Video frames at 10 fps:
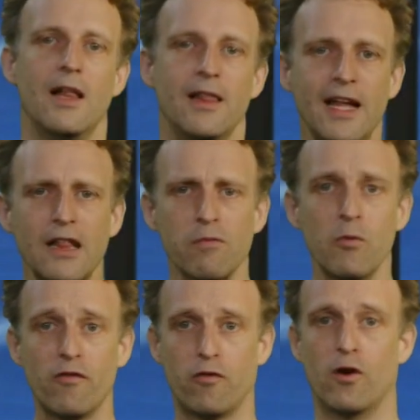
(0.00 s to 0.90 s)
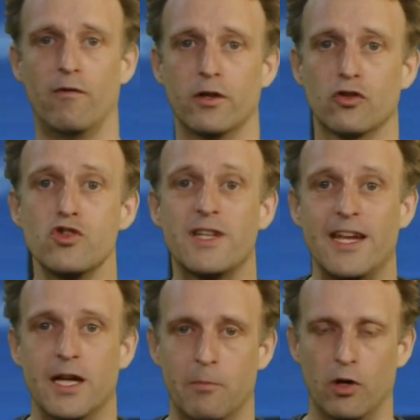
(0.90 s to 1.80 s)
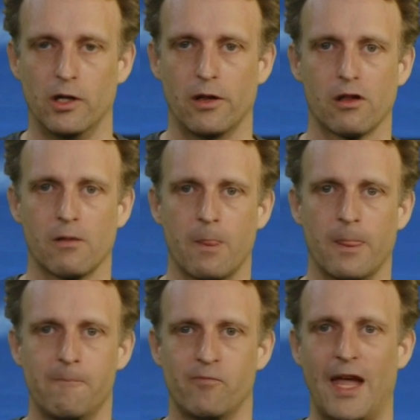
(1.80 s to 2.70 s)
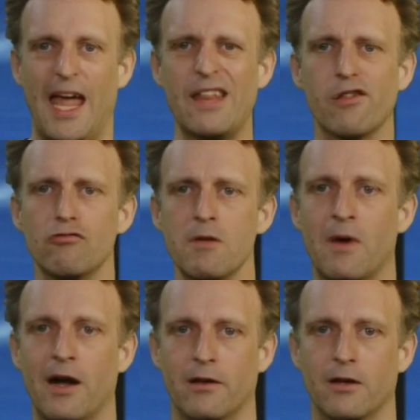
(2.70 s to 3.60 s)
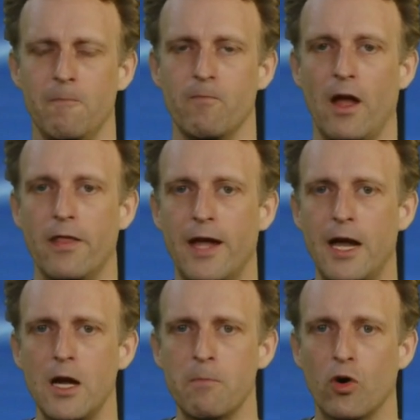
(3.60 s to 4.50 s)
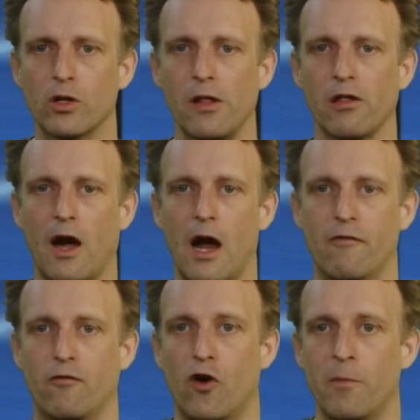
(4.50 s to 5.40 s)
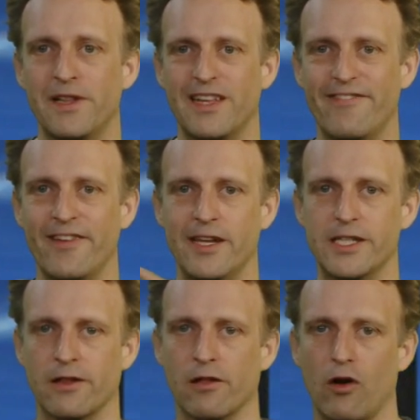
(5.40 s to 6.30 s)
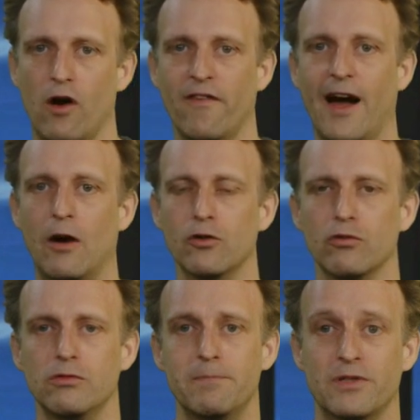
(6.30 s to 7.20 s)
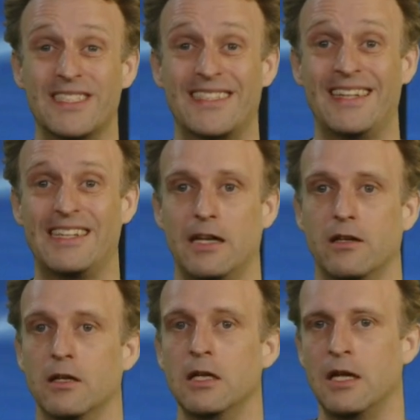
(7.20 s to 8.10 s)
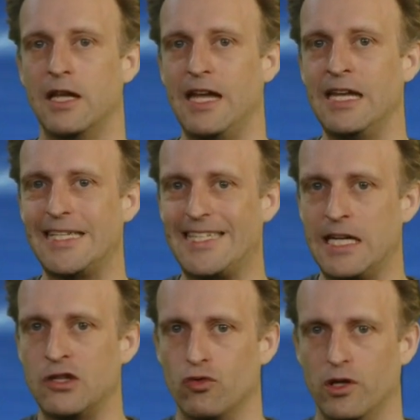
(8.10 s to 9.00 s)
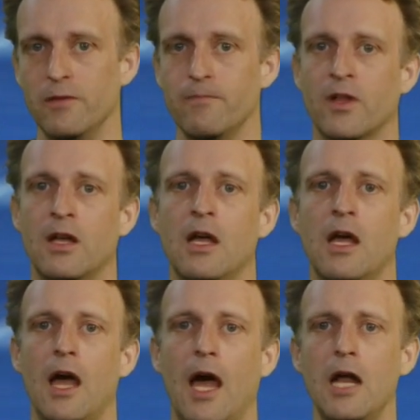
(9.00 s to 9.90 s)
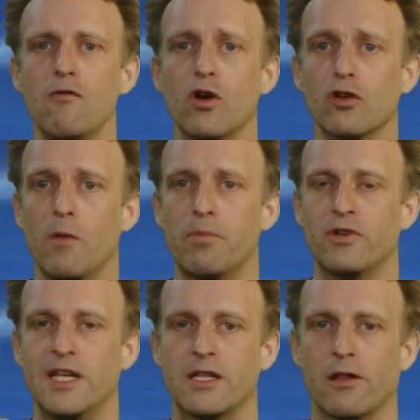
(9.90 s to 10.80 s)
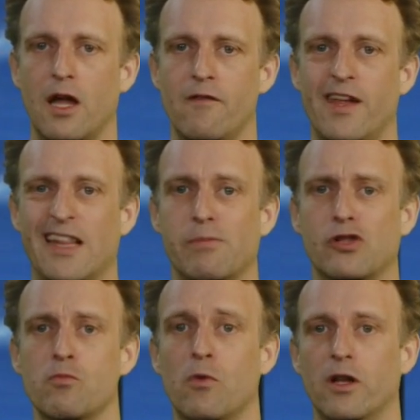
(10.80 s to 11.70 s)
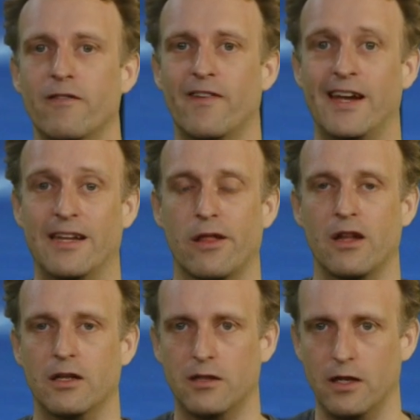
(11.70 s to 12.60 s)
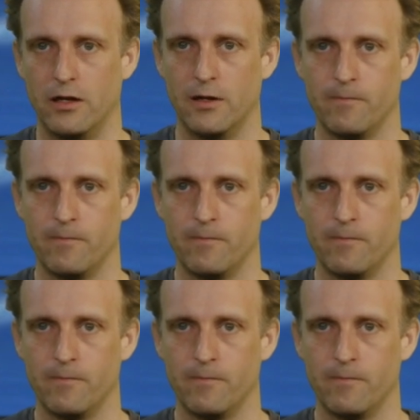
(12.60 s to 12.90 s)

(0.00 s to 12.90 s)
Let's move forward to data models. As a reminder, data models are formal definitions of how to represent data in general and what operations are available to modify that data.